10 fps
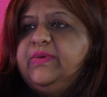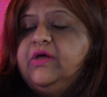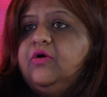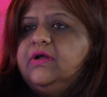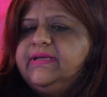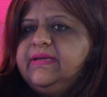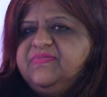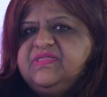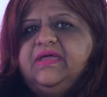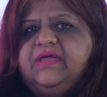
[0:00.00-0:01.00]
we all keep
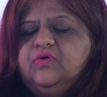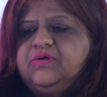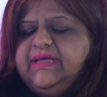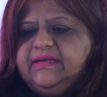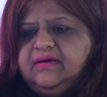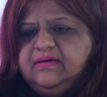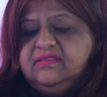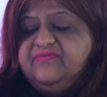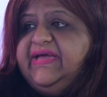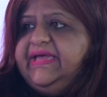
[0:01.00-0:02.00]
saying, data
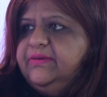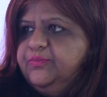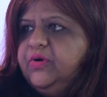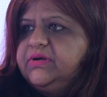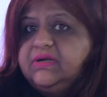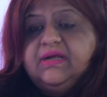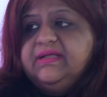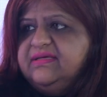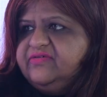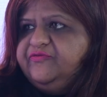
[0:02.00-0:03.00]
is very important, and
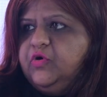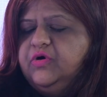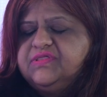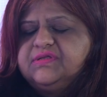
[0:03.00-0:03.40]
yes, of course